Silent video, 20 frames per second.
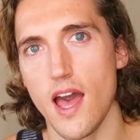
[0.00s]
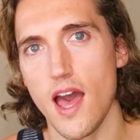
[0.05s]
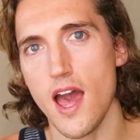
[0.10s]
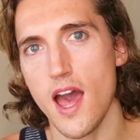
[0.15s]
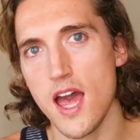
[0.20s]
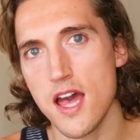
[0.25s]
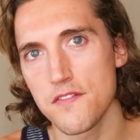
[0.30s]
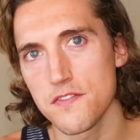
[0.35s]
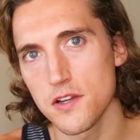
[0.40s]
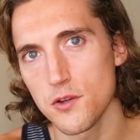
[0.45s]

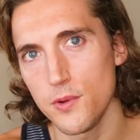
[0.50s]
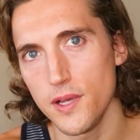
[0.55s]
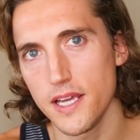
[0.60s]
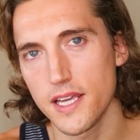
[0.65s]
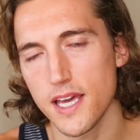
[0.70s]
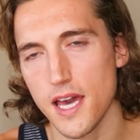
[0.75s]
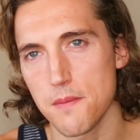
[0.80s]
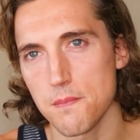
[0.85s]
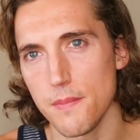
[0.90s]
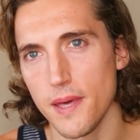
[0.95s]
every
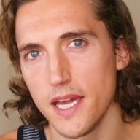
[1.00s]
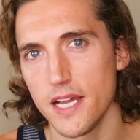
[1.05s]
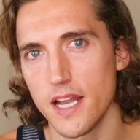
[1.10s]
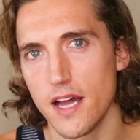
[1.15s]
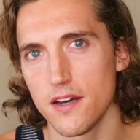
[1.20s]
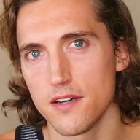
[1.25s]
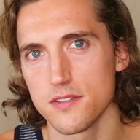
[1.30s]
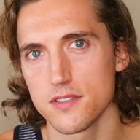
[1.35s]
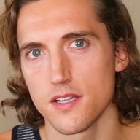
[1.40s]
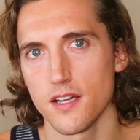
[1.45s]
weekend made
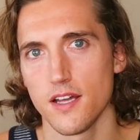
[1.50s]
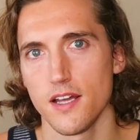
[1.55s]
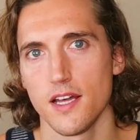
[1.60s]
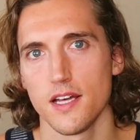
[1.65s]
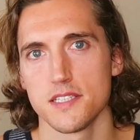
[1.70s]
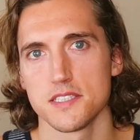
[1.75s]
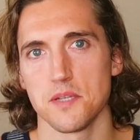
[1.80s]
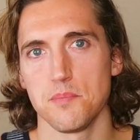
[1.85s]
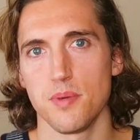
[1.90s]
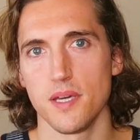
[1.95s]
out
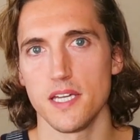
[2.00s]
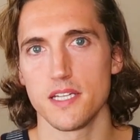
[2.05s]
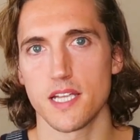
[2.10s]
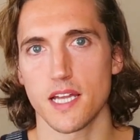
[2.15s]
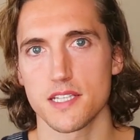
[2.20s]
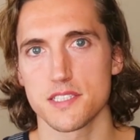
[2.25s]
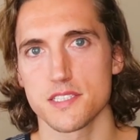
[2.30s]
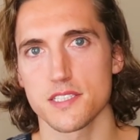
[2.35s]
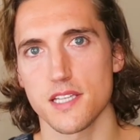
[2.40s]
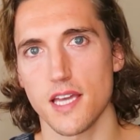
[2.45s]
to be an
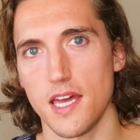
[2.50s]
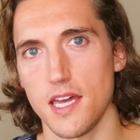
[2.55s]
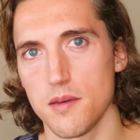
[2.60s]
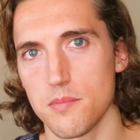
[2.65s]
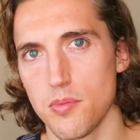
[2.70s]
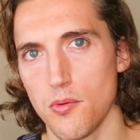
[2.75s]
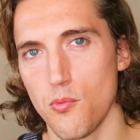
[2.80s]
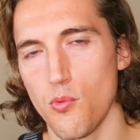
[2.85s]
escape?